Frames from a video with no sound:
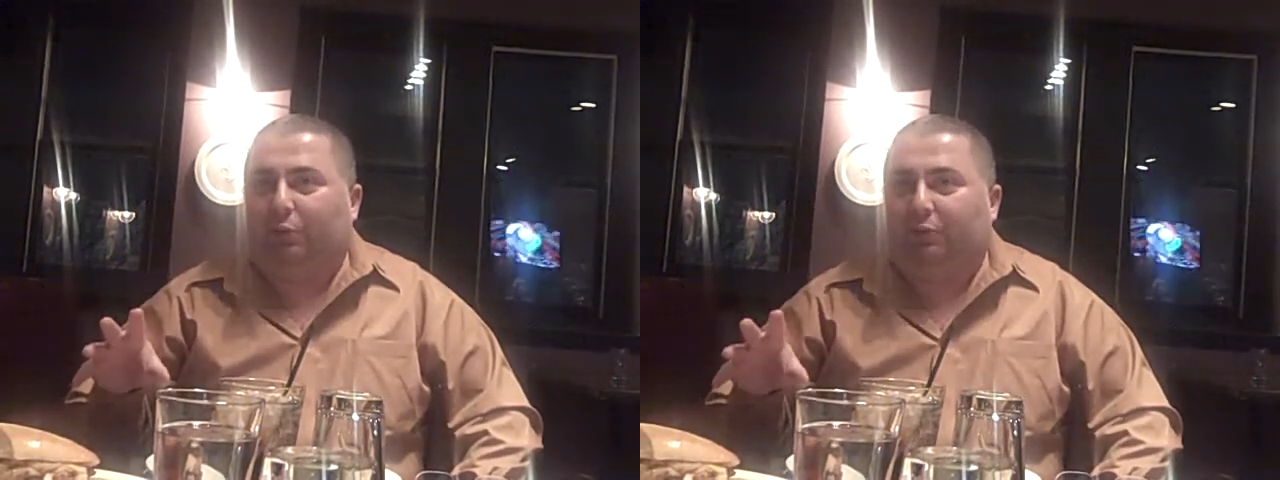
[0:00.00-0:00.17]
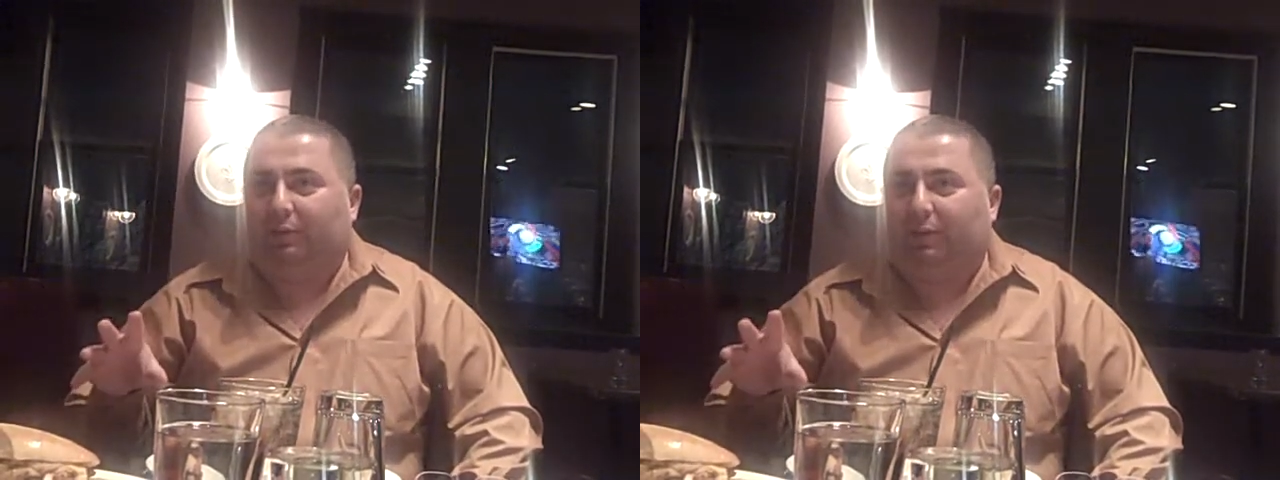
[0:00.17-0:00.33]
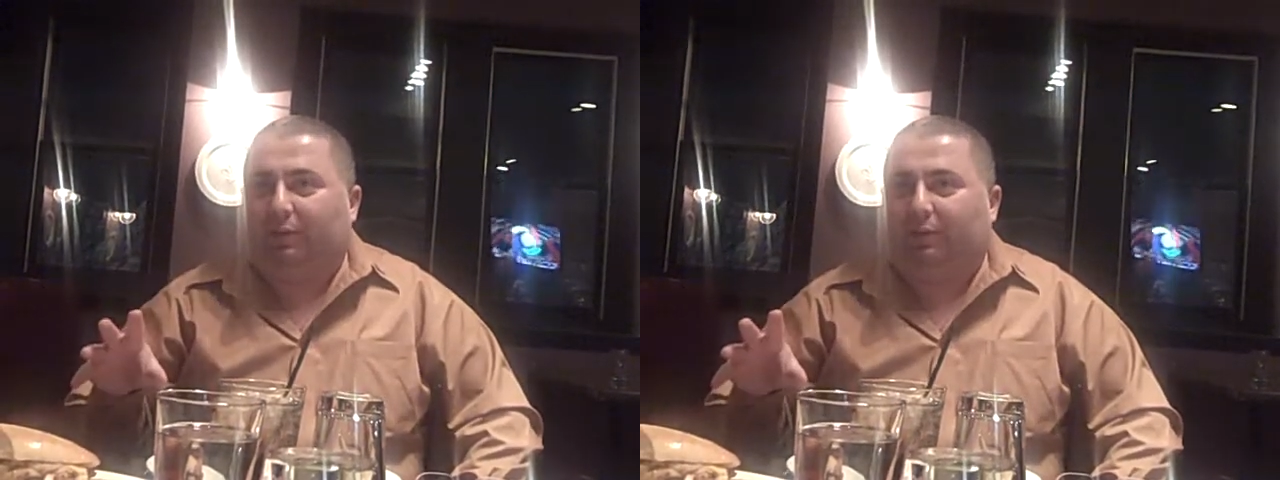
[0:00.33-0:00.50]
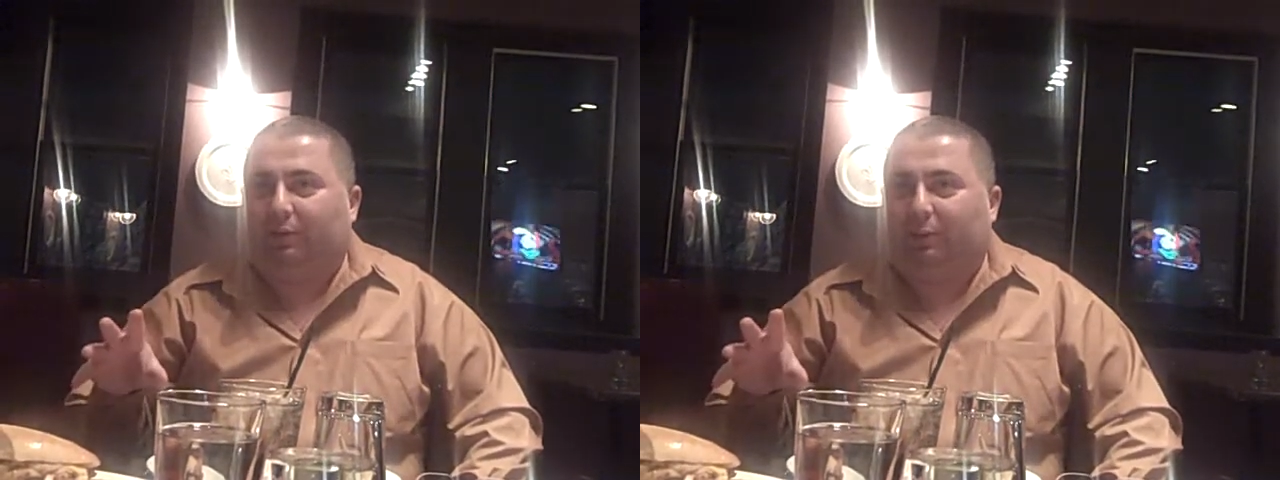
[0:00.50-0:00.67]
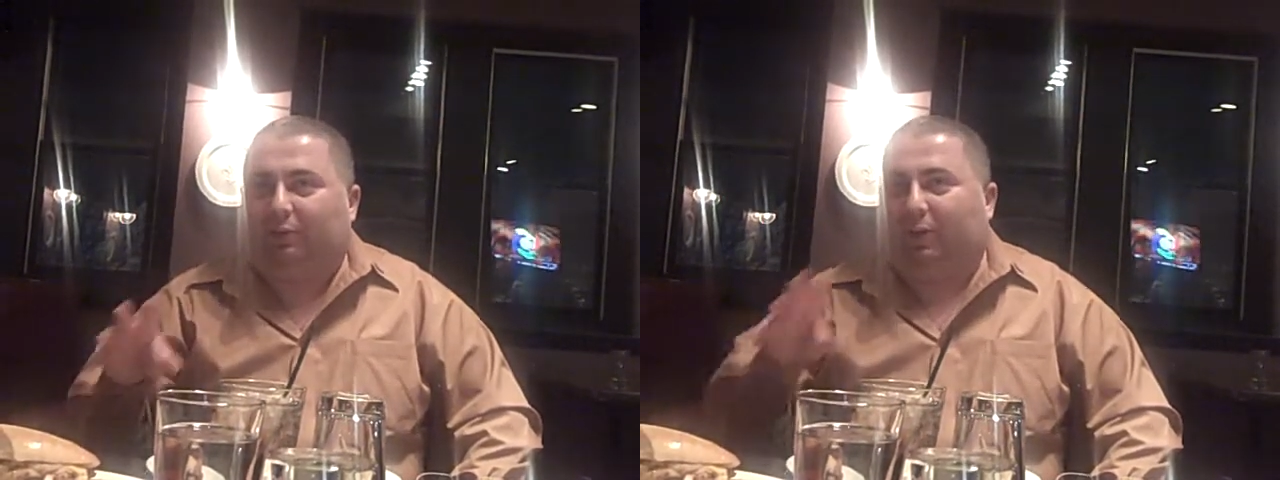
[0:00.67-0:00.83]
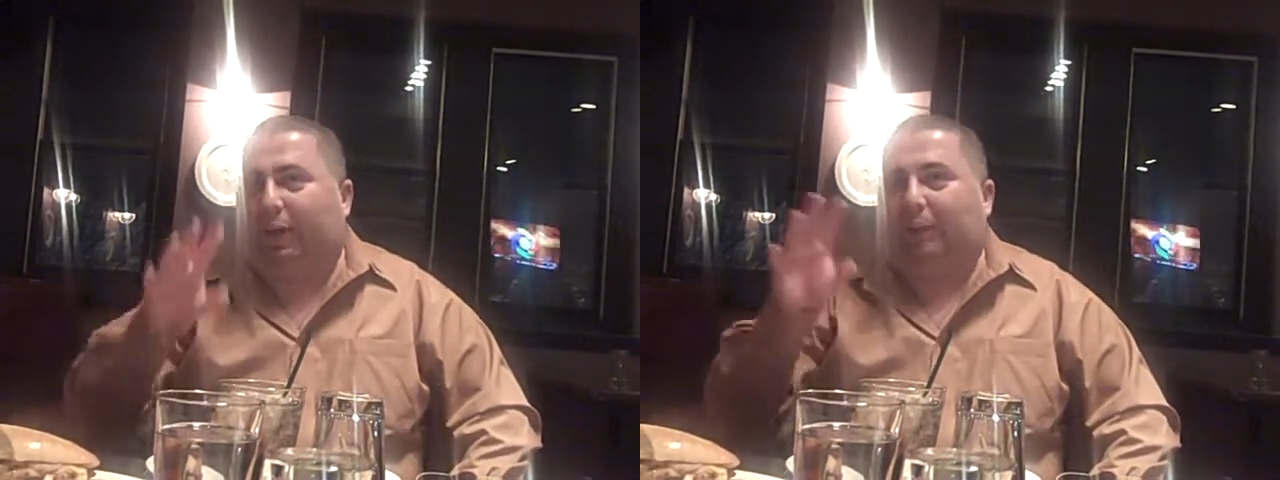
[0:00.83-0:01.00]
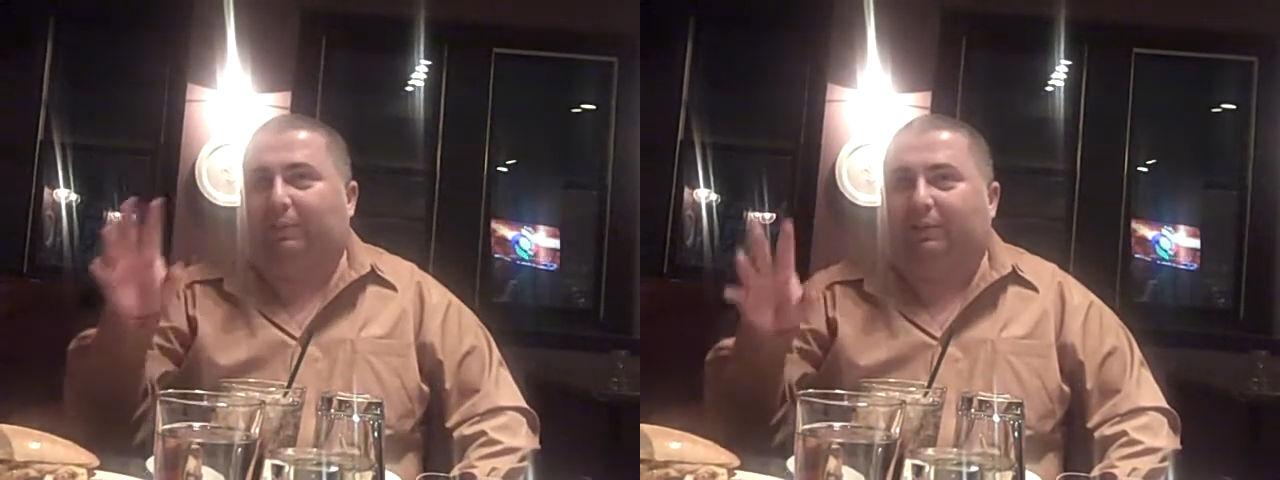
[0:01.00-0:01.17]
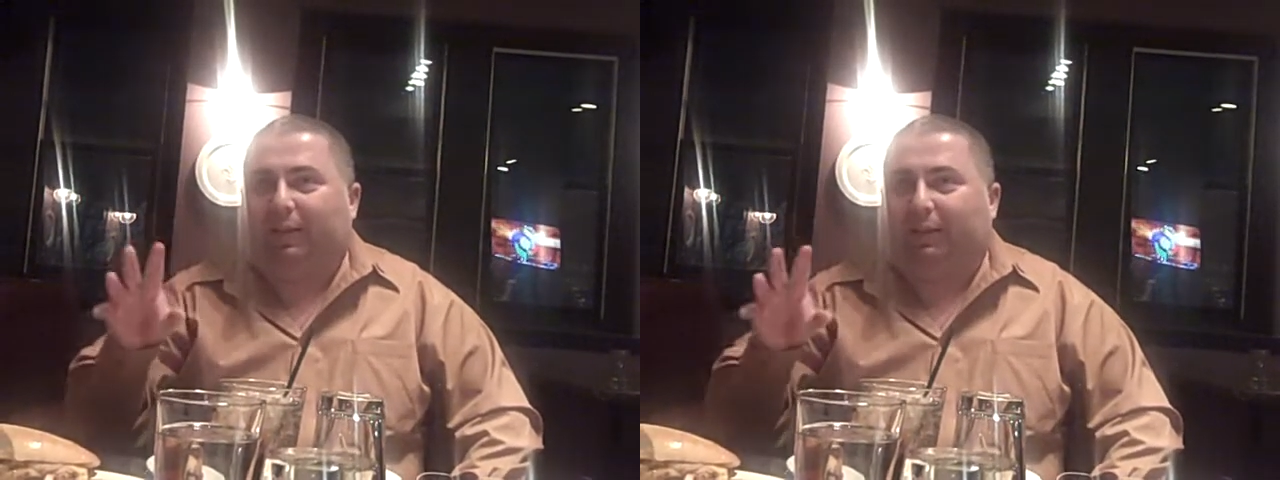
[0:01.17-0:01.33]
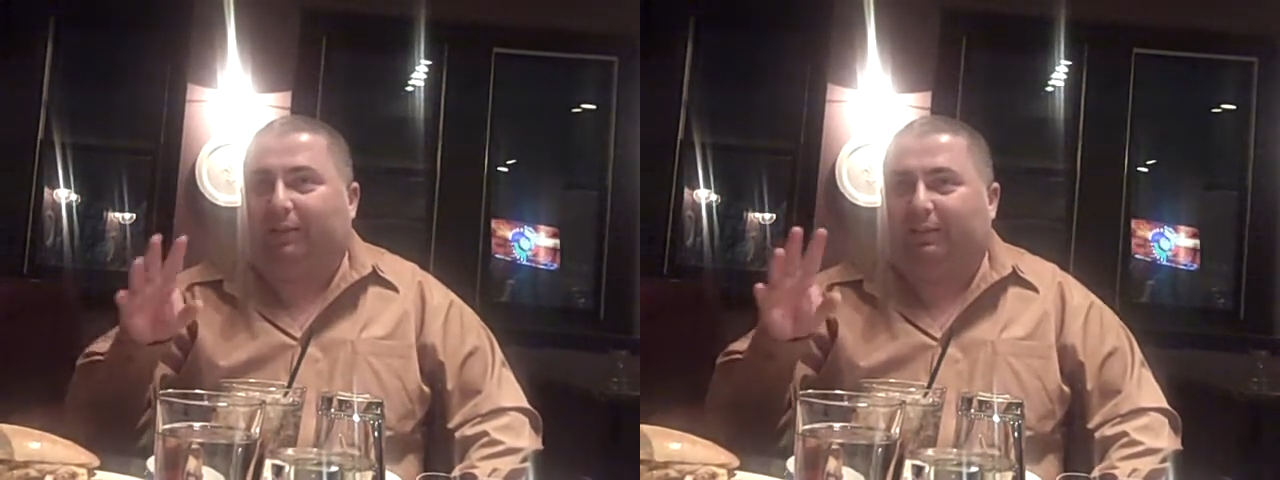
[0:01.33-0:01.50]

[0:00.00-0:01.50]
Osteen, which I happen to like.